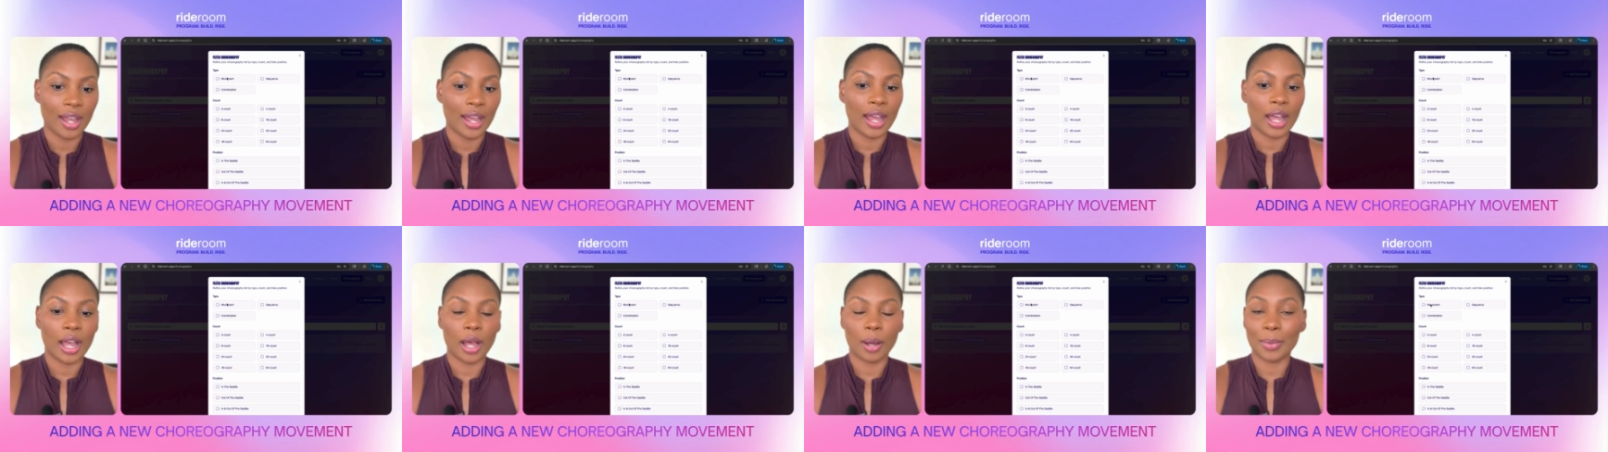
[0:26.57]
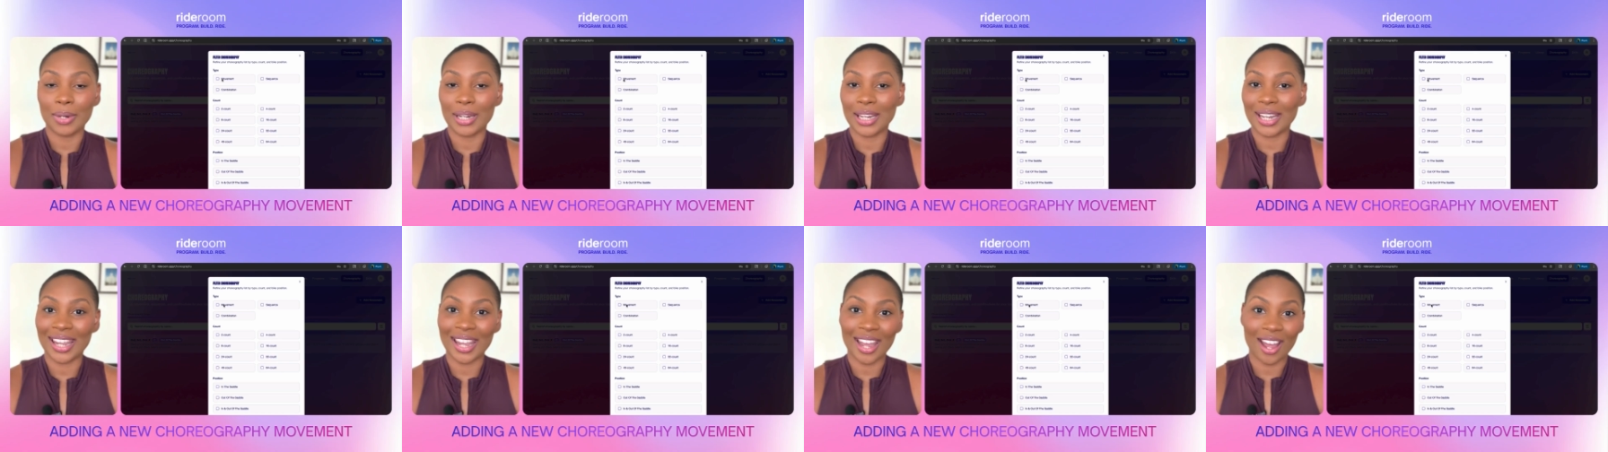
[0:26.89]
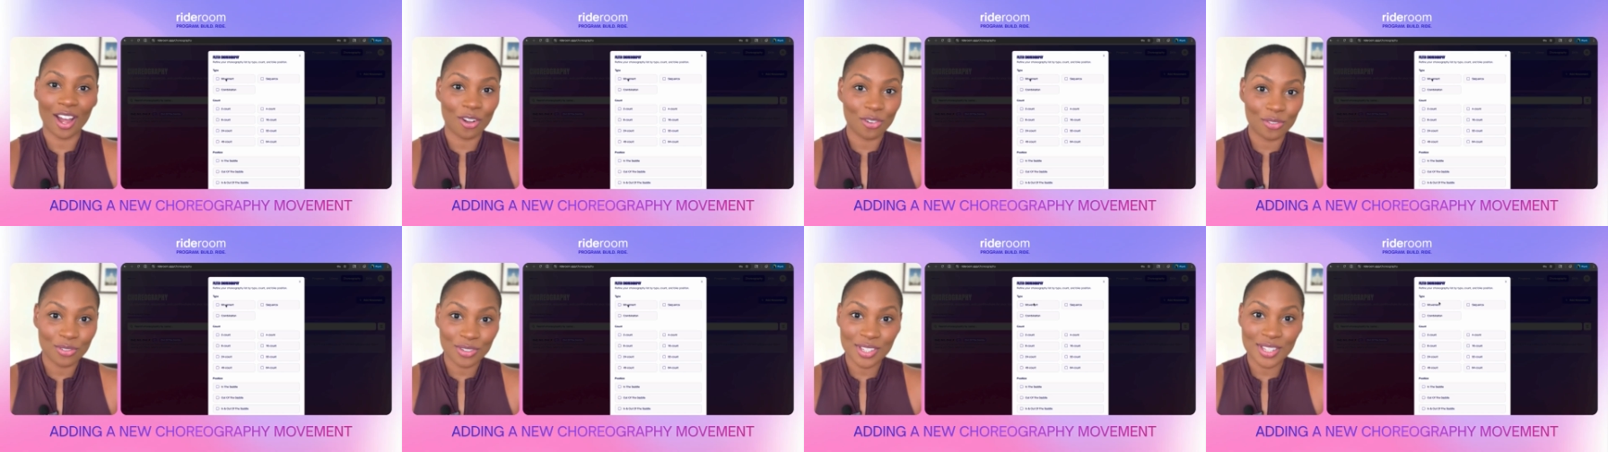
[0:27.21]
how many
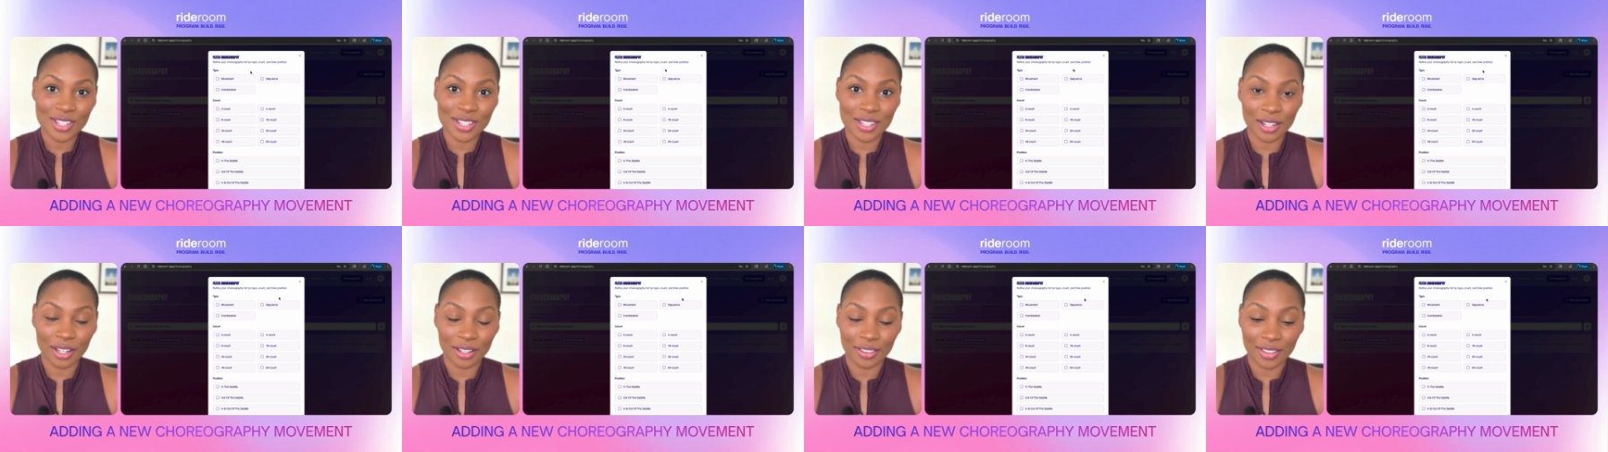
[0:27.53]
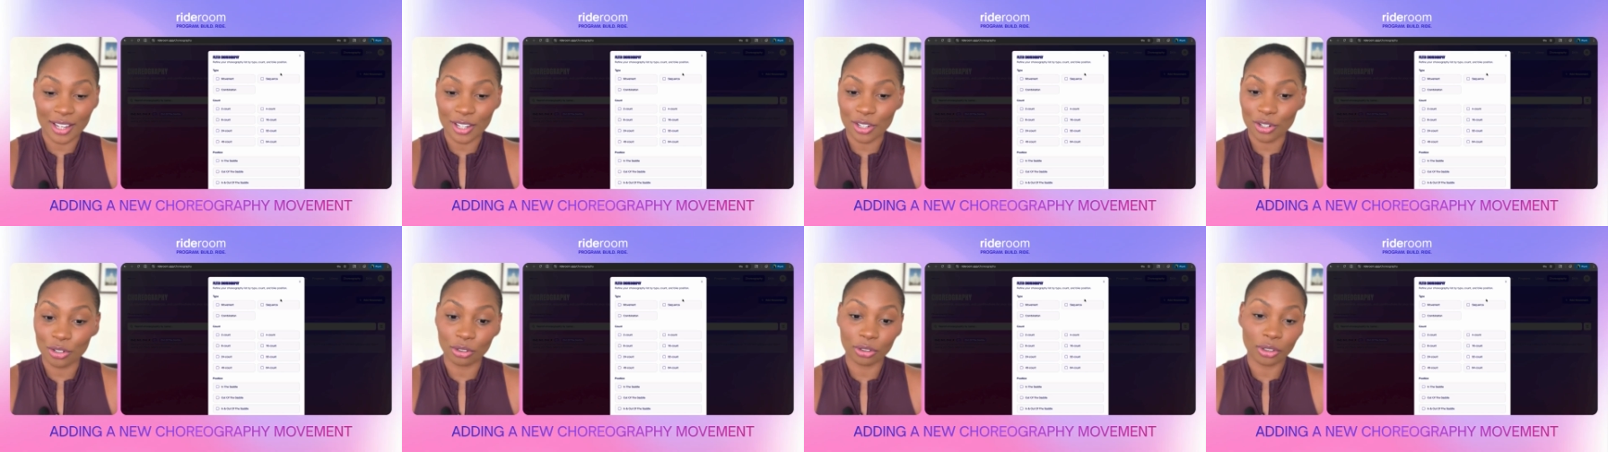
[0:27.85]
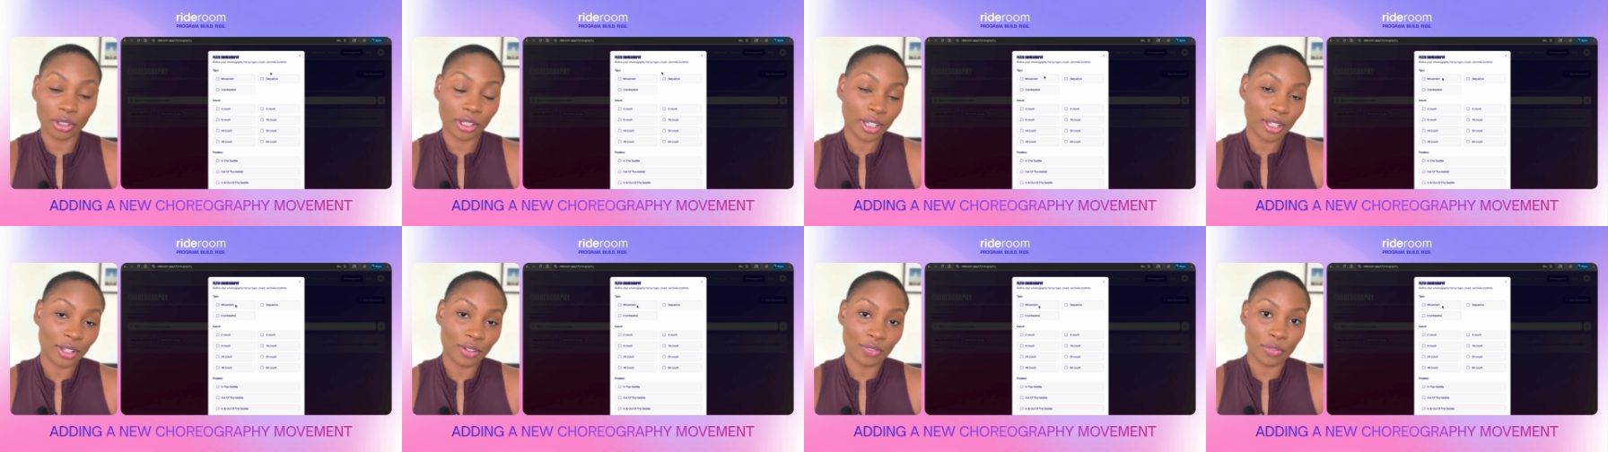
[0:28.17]
counts that you're
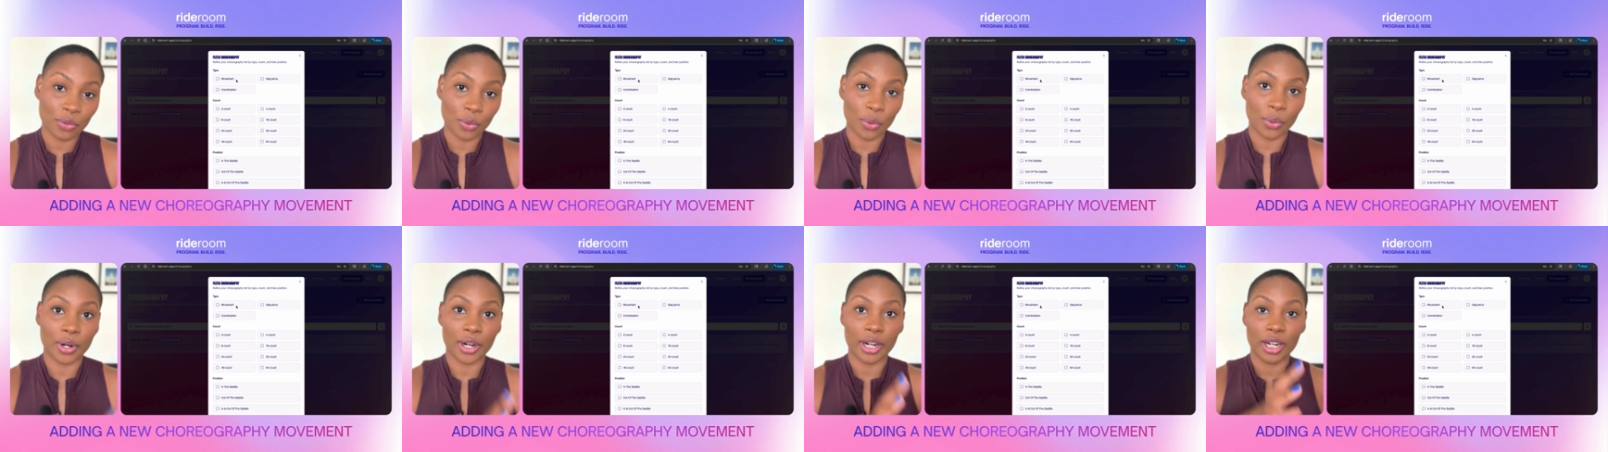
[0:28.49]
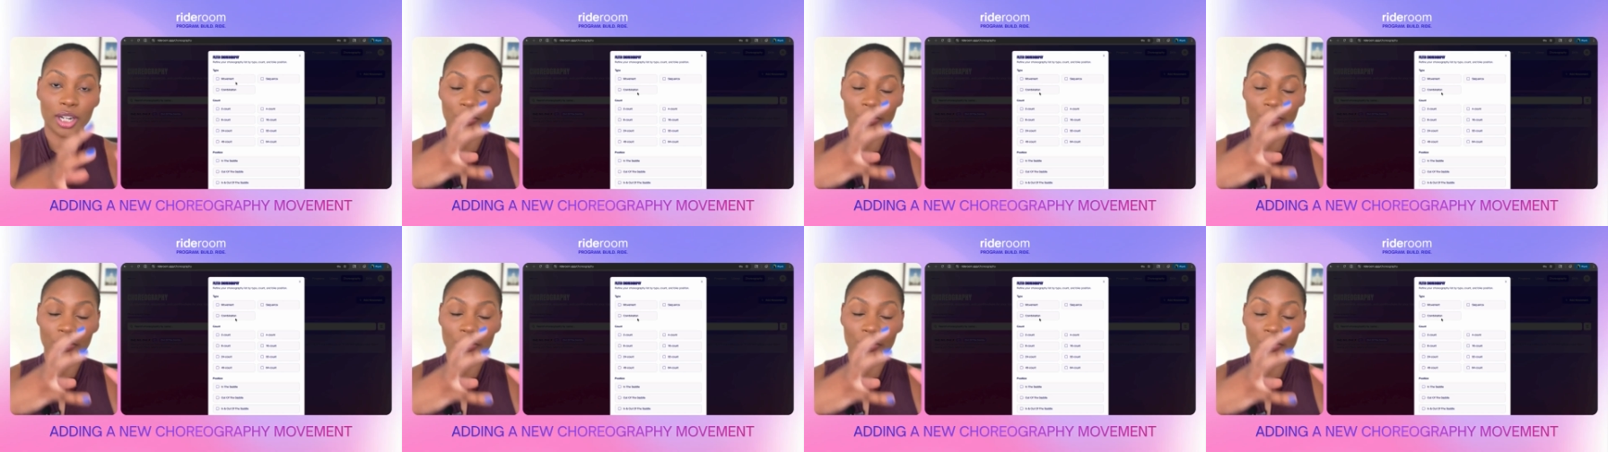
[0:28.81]
looking for